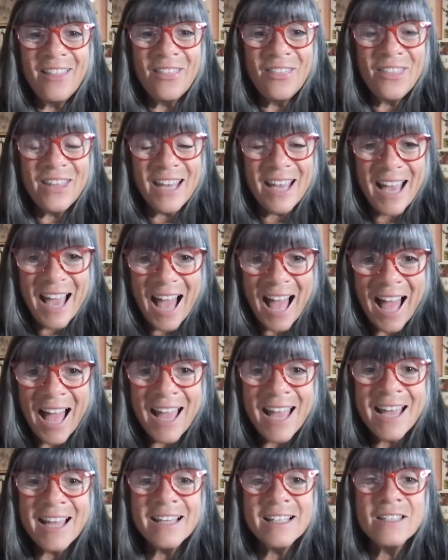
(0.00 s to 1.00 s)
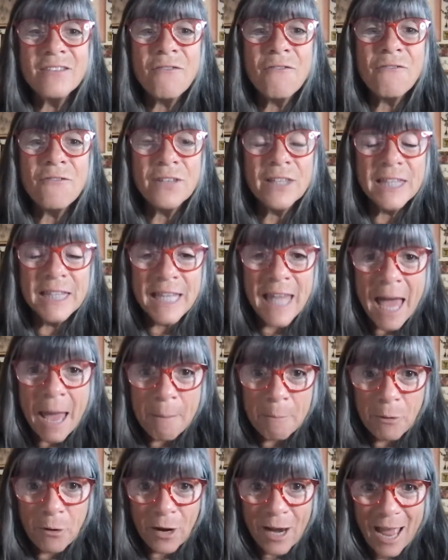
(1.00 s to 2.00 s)
The guy is
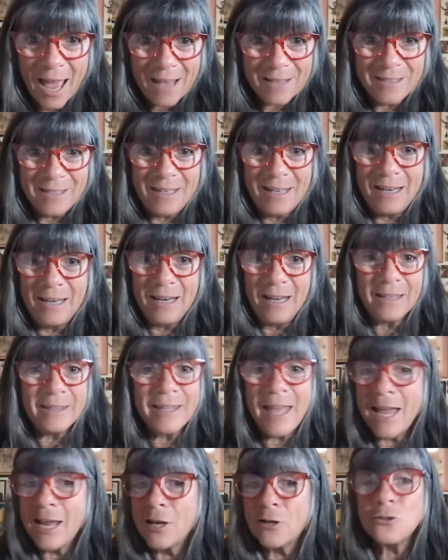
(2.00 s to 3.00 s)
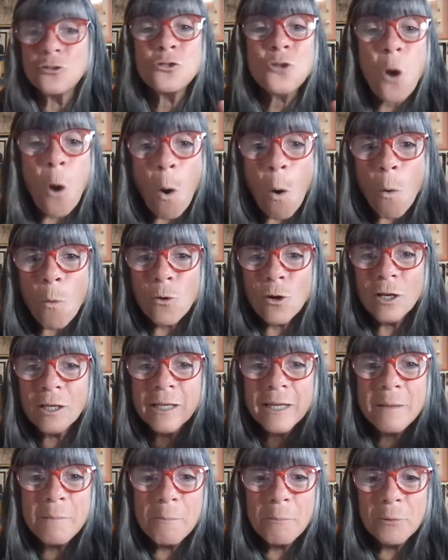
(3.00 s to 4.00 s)
flabbergasted, like
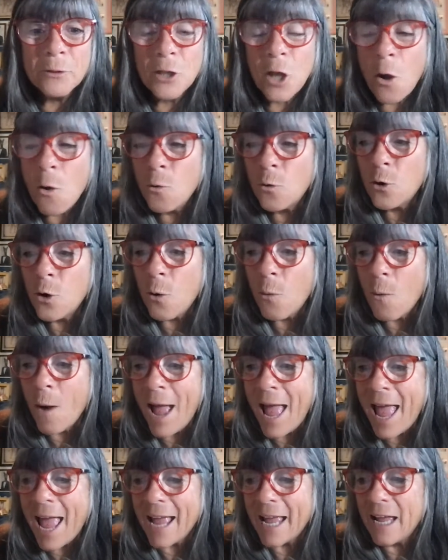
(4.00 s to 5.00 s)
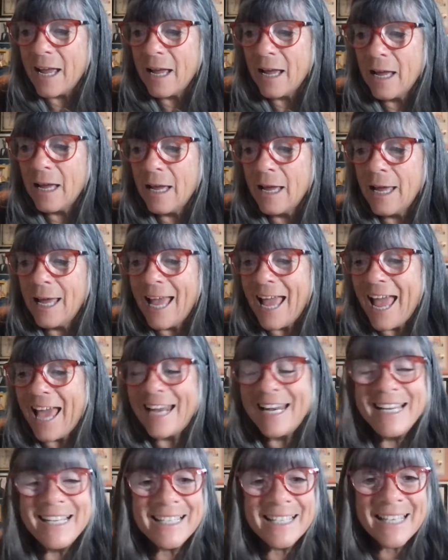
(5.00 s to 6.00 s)
totally blown away.
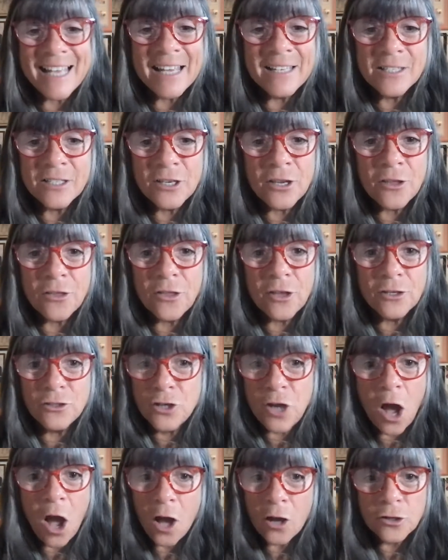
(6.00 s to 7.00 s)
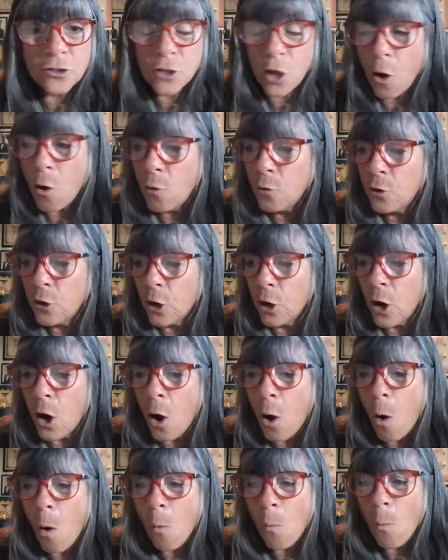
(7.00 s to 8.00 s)
And he says to the dog's owner,
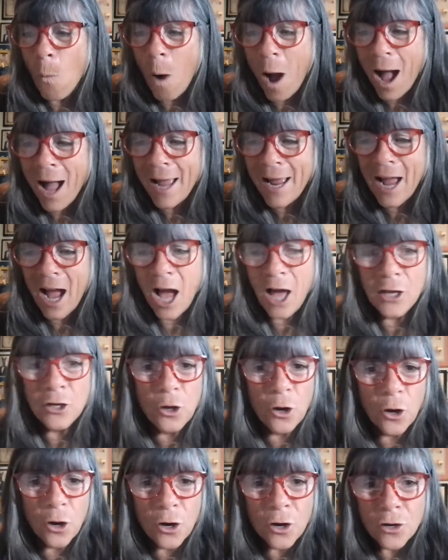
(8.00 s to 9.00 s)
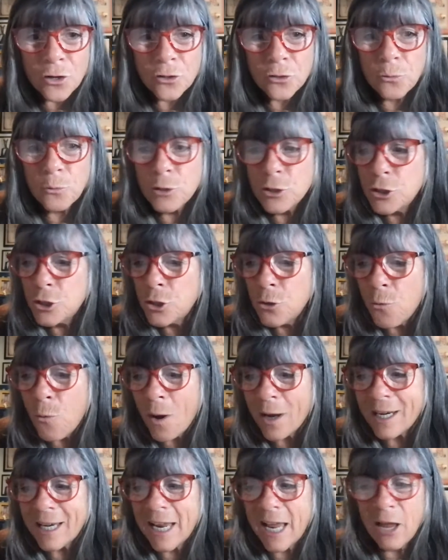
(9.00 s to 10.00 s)
why on earth would you
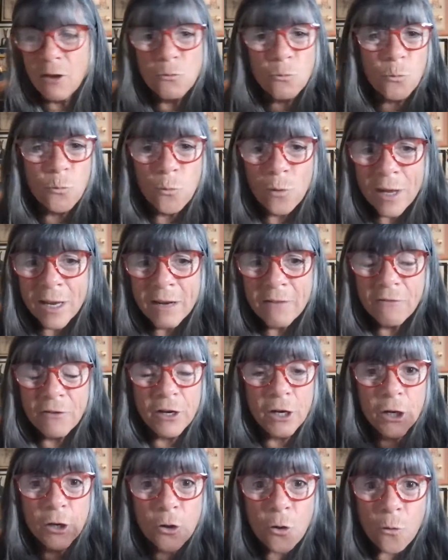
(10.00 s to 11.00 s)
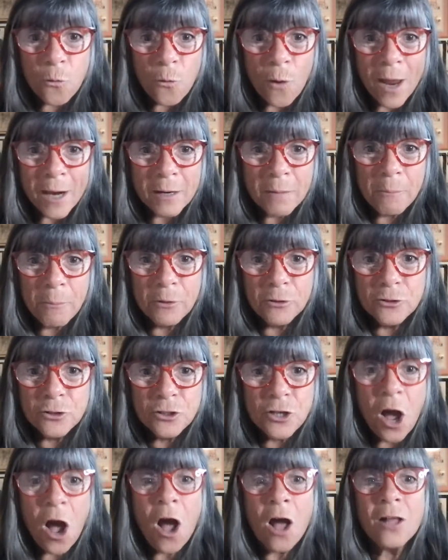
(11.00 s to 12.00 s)
want to get rid of an incredible
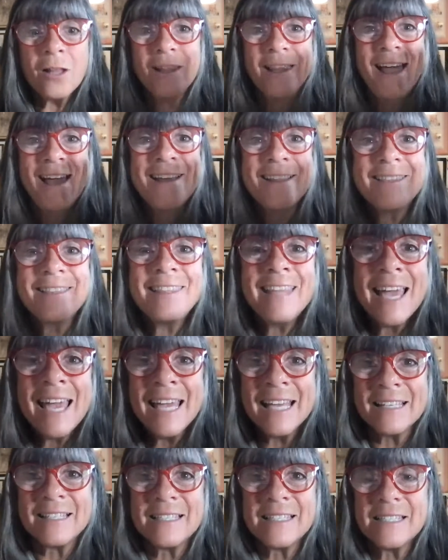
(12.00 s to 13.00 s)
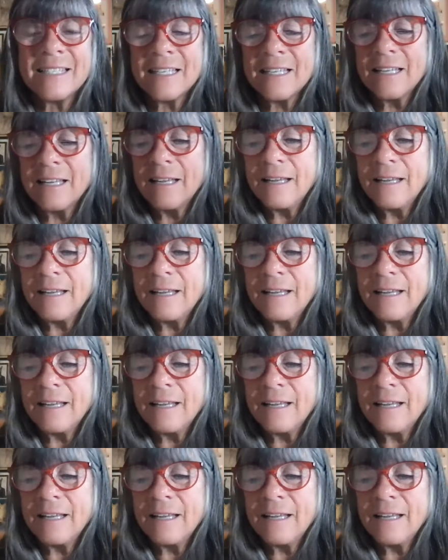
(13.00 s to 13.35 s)
dog like this?